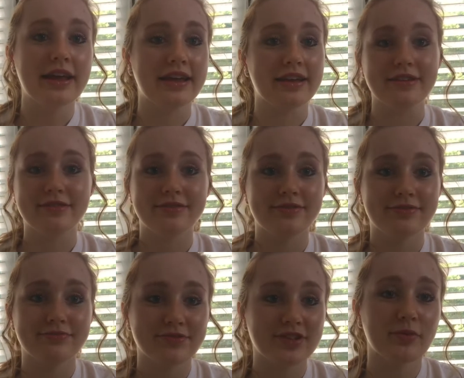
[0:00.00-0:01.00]
and
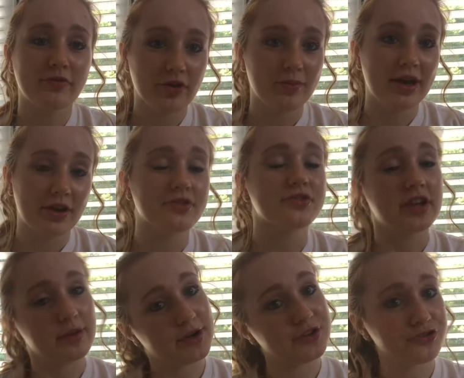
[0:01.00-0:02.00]
some of you may
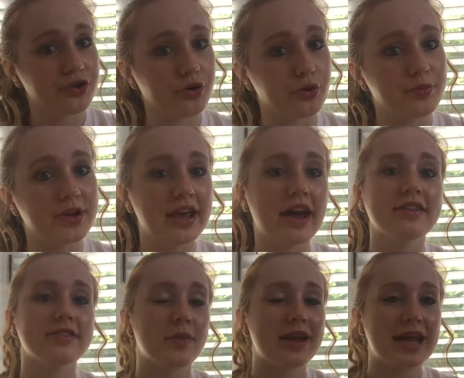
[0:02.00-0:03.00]
understand my struggle. But yeah,
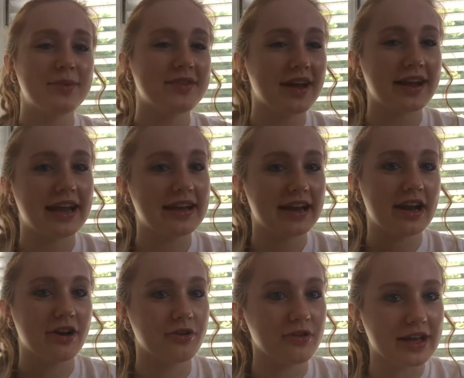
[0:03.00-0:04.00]
so my name's not Anna
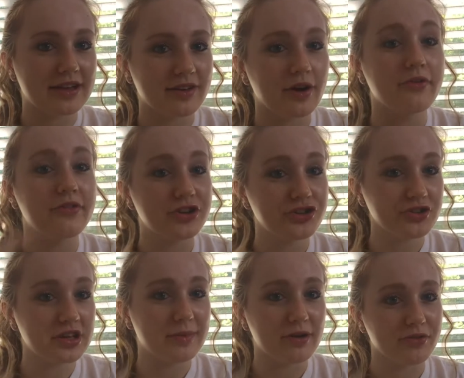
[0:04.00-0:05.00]
Carol, like
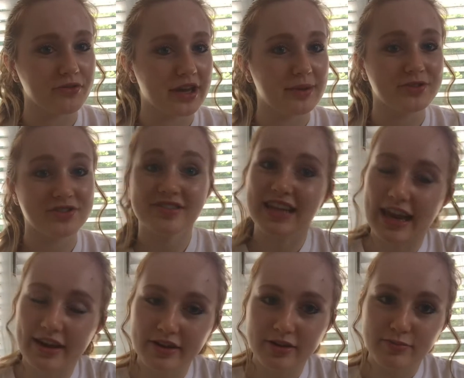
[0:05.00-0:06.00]
officially. My real name is just
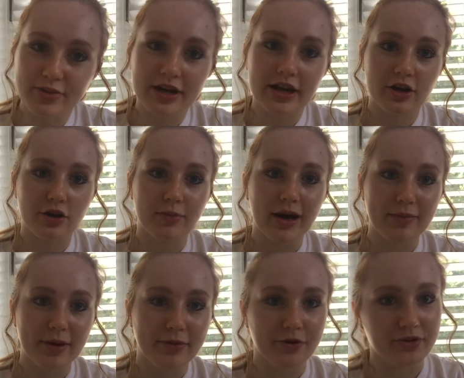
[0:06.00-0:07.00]
Anna, but I go by
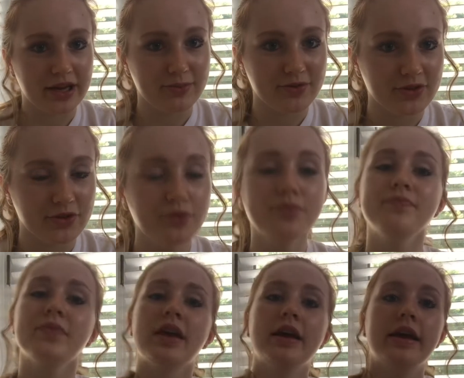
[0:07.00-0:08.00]
my middle name too.
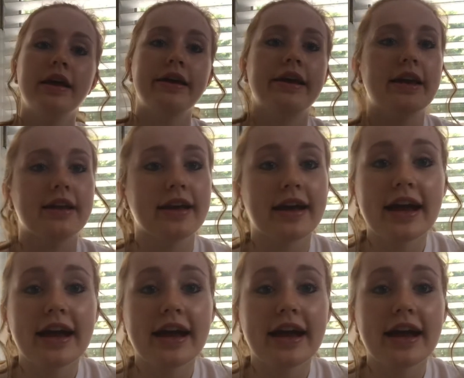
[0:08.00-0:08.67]
And